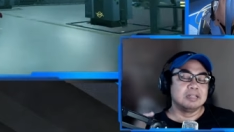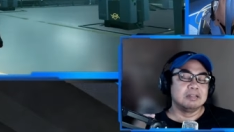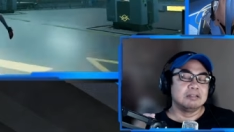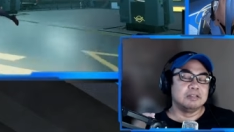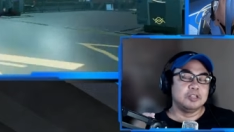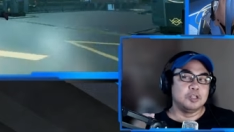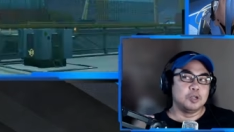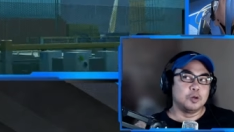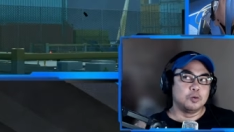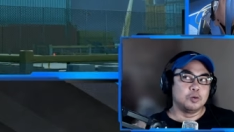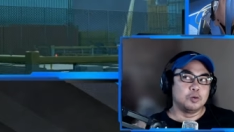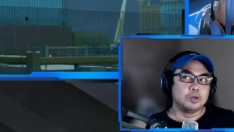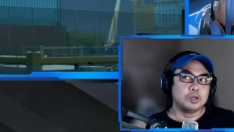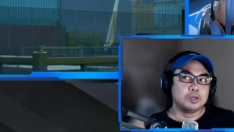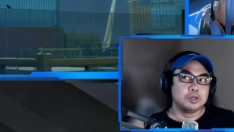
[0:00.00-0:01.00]
you know,
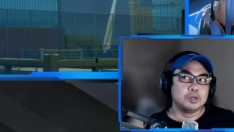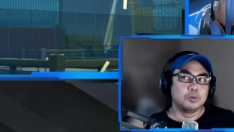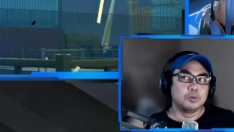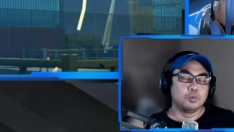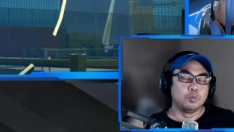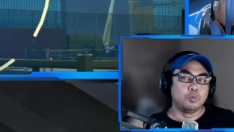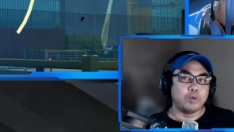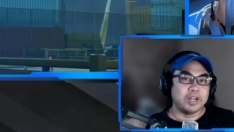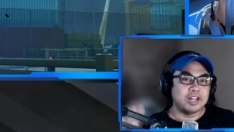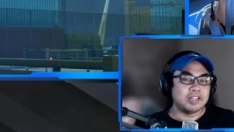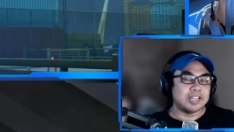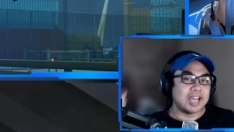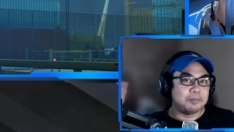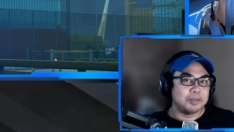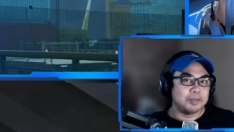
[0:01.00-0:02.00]
when the
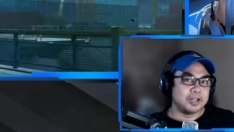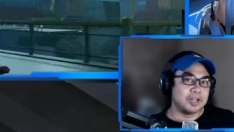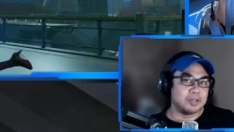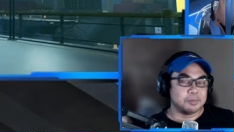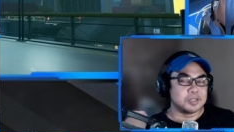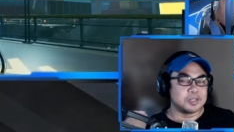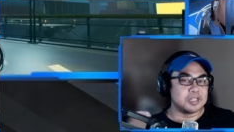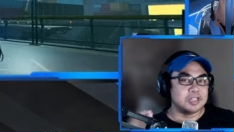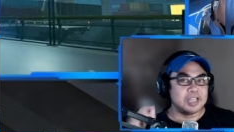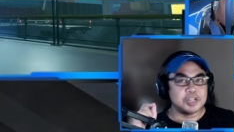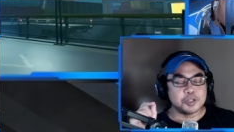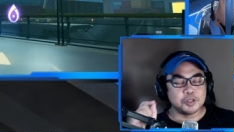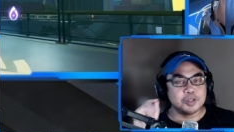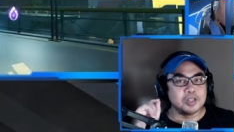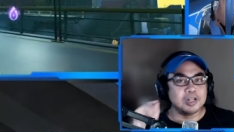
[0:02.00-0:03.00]
time comes, they
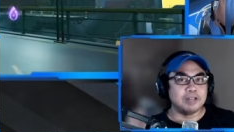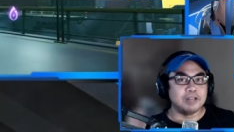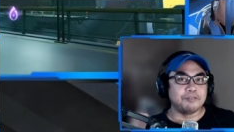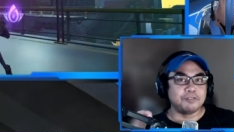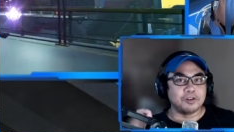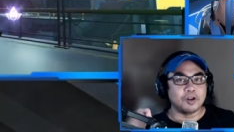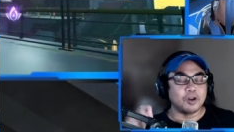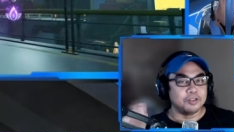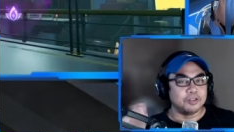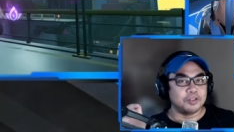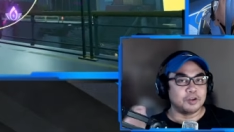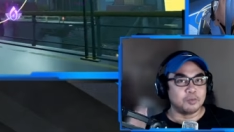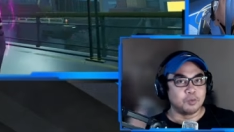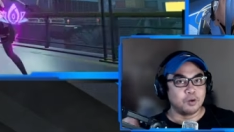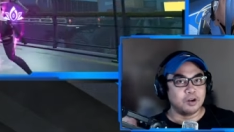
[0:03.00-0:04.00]
should deliver on their
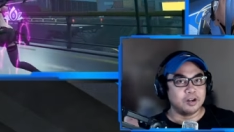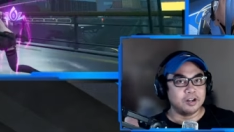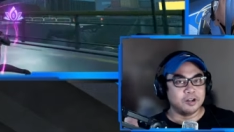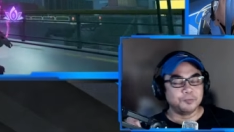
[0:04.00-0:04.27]
word.